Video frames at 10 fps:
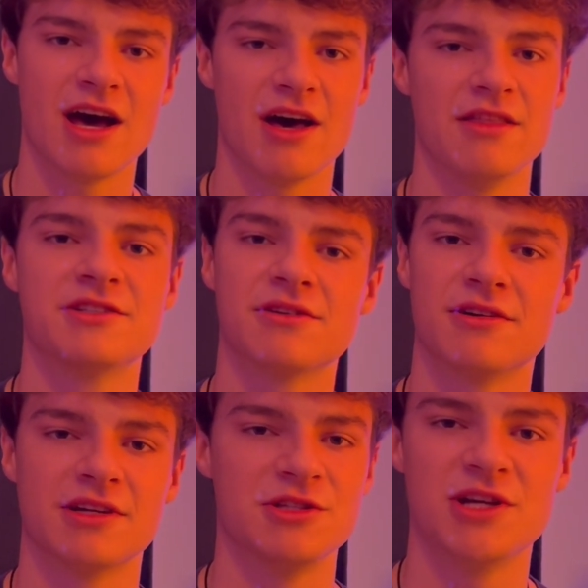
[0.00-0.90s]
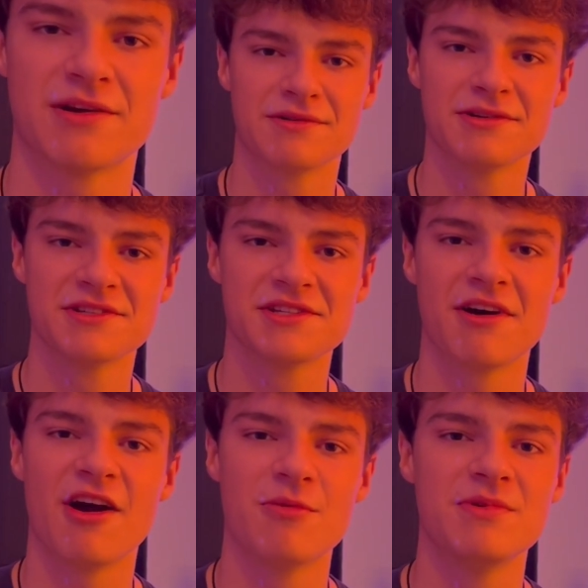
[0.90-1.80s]
the song in general, so
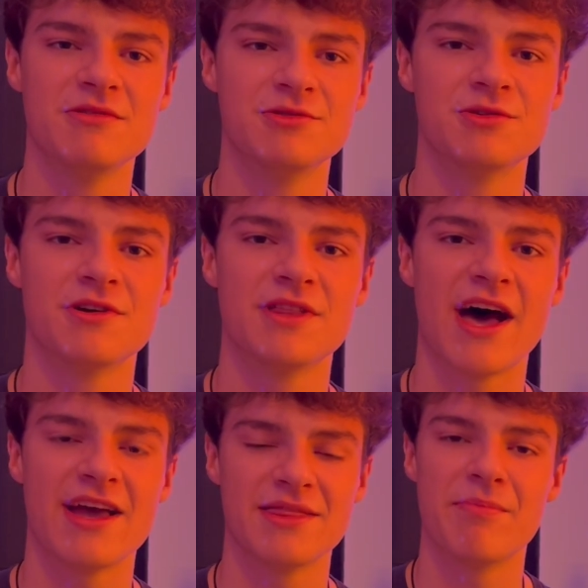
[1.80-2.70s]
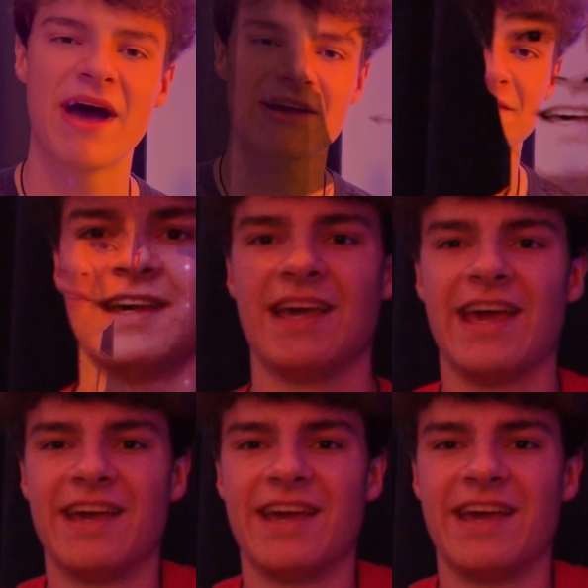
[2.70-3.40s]
I hope you enjoy that in the background.